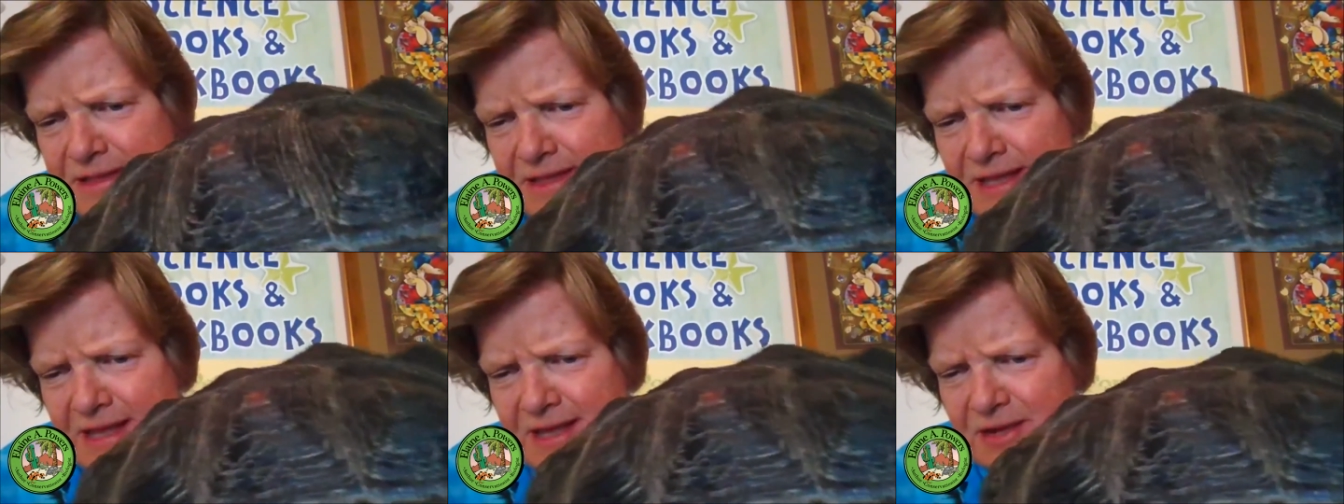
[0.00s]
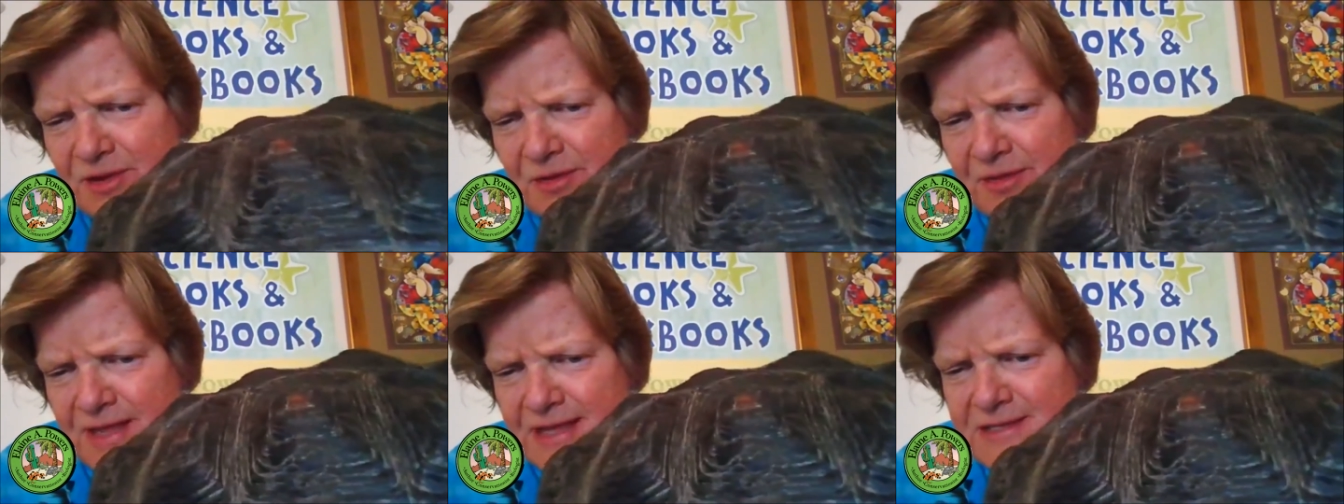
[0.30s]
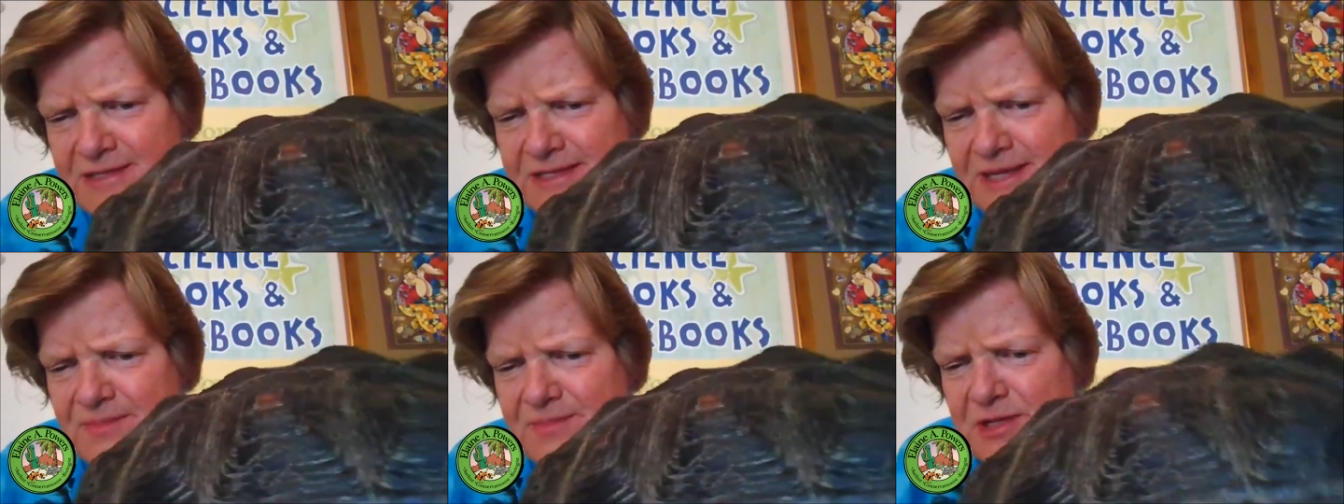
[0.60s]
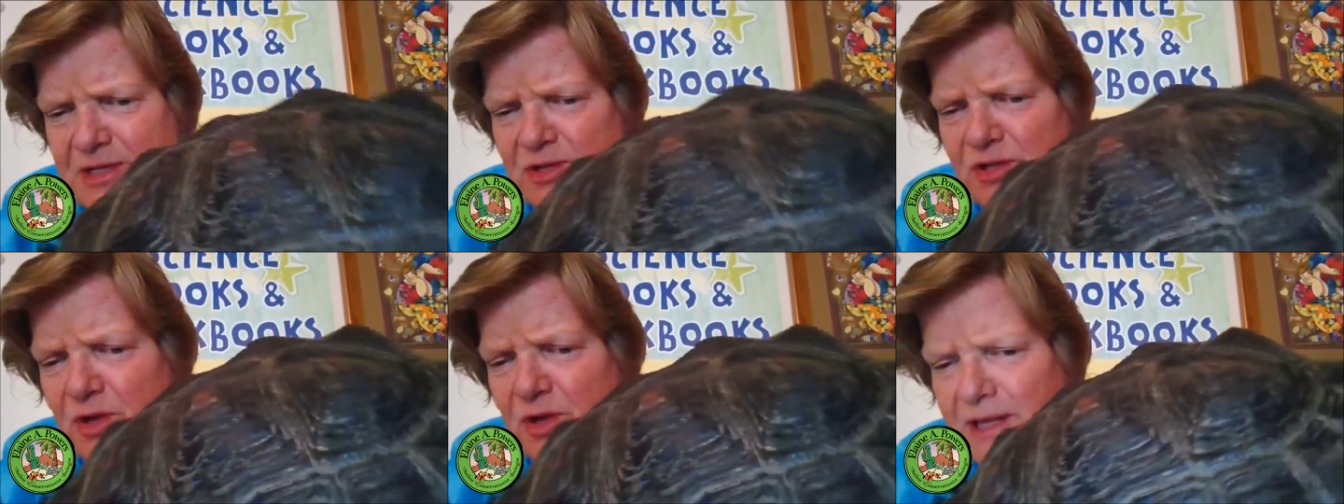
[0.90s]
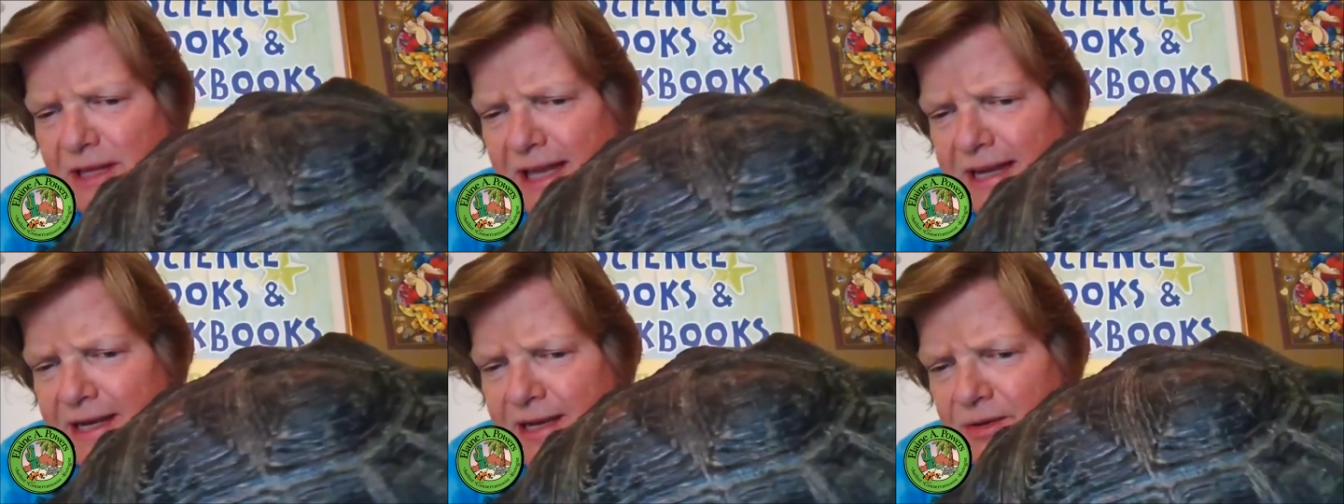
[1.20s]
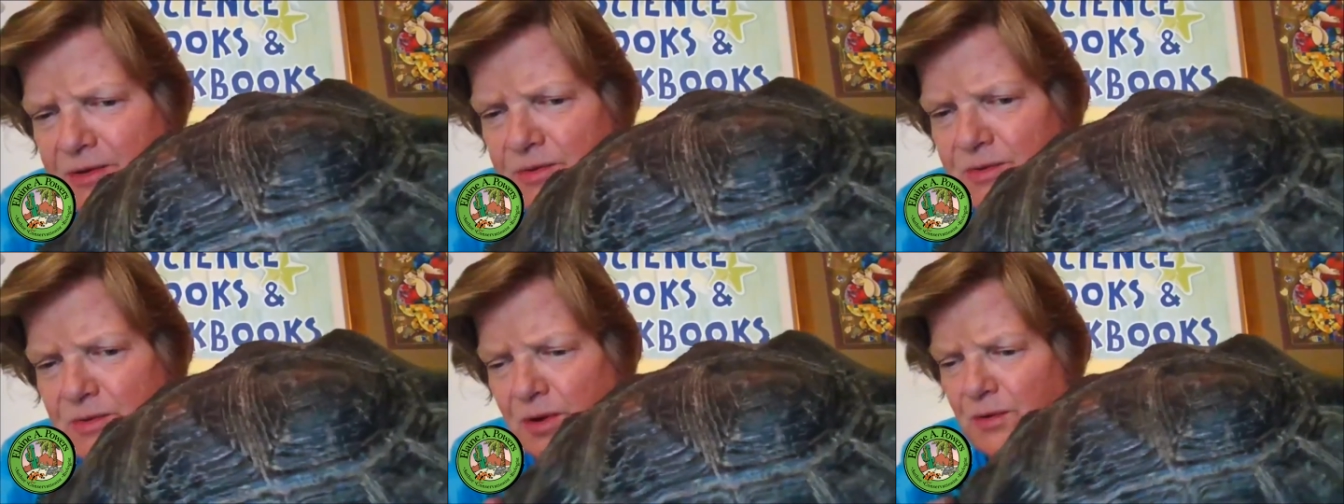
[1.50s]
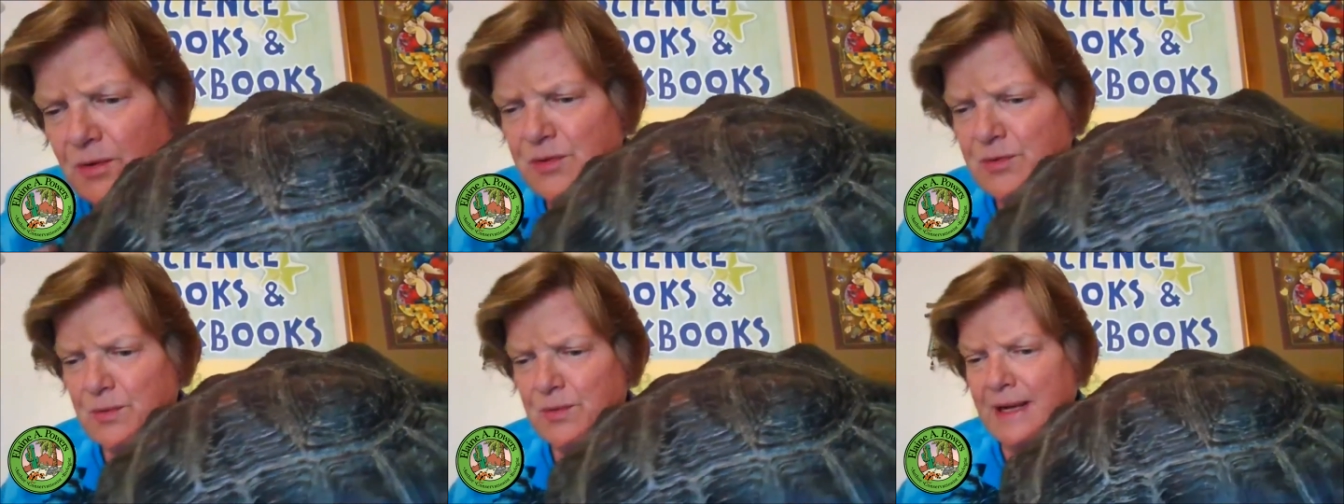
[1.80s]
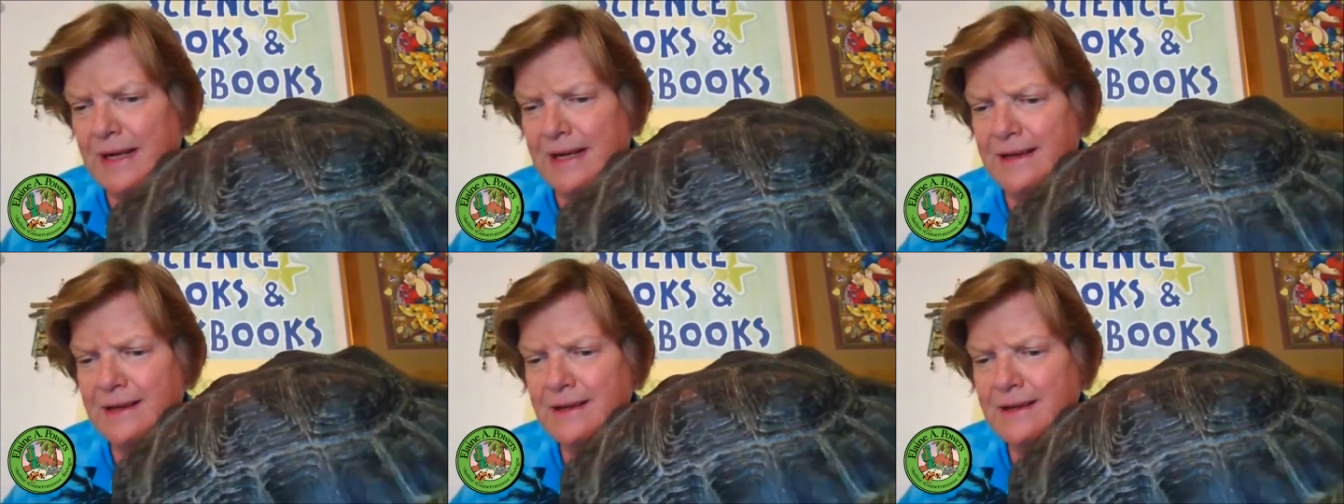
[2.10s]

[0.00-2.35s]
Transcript: you know, they seem to look like a growth ring.